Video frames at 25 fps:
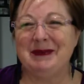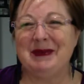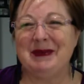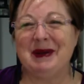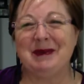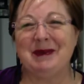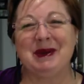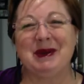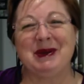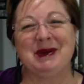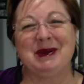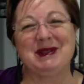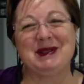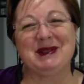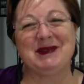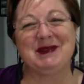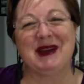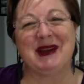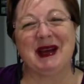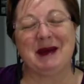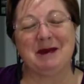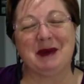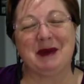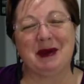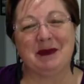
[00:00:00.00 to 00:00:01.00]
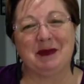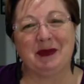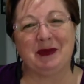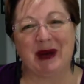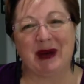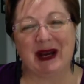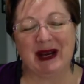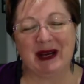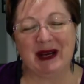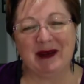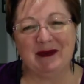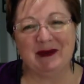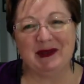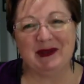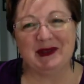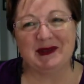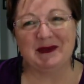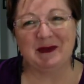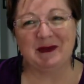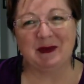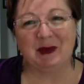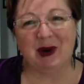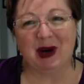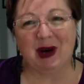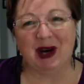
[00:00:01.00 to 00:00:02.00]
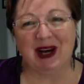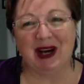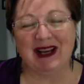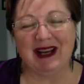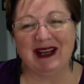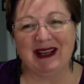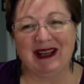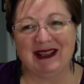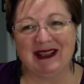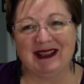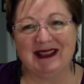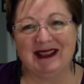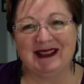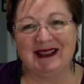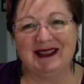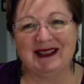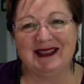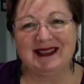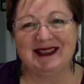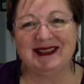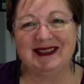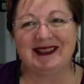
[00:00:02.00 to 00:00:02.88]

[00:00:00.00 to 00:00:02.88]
but because of how my brain was wired,